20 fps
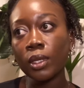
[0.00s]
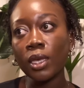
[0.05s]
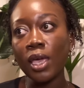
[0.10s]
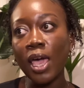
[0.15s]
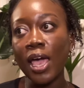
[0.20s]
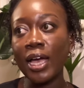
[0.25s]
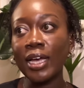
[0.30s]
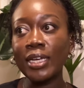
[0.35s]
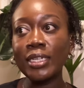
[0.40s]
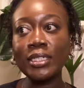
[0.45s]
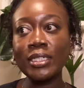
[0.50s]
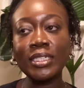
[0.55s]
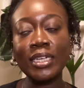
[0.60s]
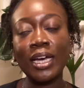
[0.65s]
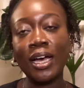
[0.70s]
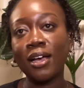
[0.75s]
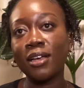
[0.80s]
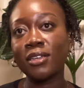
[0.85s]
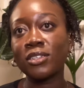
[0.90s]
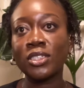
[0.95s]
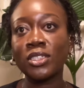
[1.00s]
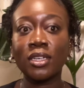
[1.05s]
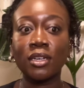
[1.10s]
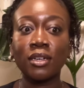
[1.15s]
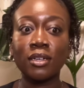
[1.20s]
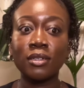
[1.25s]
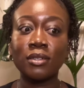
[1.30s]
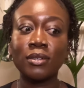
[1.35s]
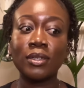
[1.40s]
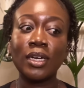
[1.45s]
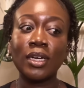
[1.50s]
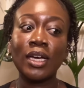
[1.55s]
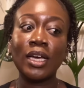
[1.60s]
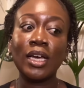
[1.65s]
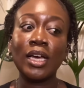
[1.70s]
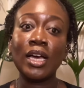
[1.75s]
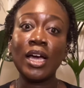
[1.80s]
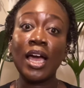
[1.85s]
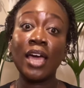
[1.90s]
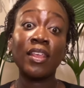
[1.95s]
And yeah, so
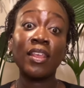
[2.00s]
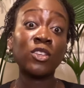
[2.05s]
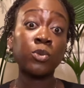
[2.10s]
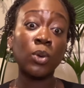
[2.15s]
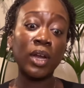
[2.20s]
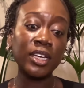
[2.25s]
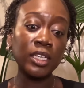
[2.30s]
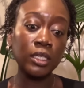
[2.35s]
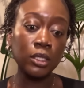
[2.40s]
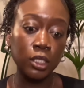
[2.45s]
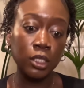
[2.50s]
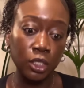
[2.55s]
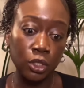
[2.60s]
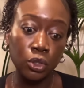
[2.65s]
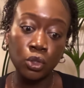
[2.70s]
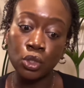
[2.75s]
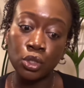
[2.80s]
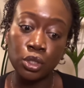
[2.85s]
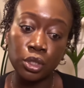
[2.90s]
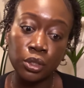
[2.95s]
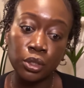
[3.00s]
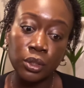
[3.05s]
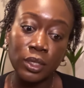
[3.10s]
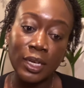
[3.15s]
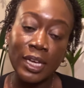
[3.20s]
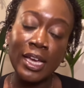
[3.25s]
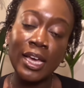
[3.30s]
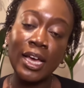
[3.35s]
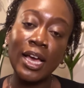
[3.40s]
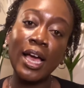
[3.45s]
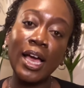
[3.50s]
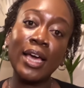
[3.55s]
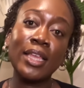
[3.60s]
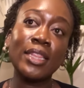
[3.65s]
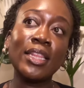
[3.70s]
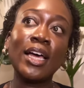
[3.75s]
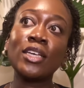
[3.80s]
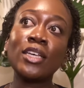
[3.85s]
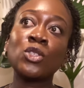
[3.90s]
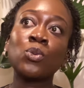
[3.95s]
and that's what I continue to do.
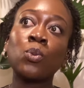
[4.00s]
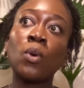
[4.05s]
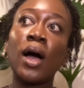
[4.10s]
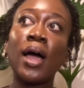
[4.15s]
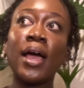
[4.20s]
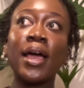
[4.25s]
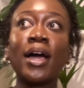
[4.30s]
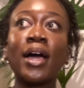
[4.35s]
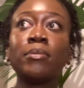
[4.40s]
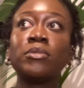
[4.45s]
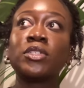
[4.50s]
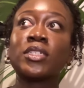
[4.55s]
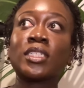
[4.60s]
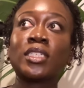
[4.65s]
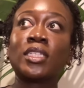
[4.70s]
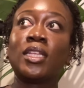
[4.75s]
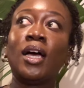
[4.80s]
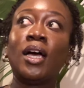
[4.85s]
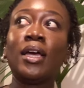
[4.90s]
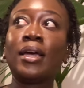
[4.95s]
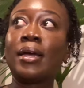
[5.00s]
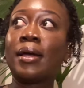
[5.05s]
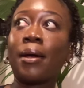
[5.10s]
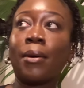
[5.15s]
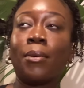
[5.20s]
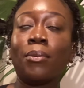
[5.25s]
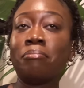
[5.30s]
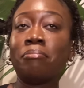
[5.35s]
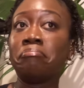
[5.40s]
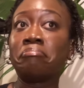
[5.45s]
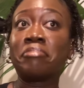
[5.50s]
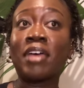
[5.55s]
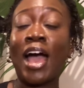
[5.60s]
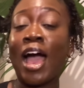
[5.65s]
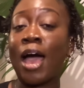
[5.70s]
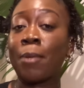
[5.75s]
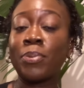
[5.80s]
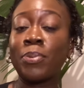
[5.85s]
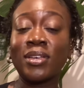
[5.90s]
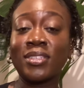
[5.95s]
And that's why I'm just like the
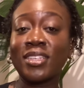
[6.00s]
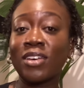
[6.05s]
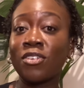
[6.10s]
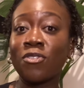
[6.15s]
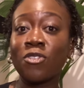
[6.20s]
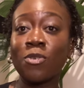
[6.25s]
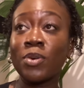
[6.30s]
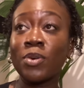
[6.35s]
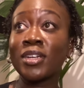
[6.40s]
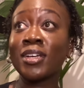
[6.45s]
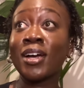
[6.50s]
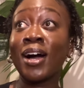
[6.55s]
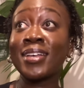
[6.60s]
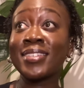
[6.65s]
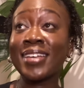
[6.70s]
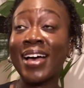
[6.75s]
happiest I've ever been, guys.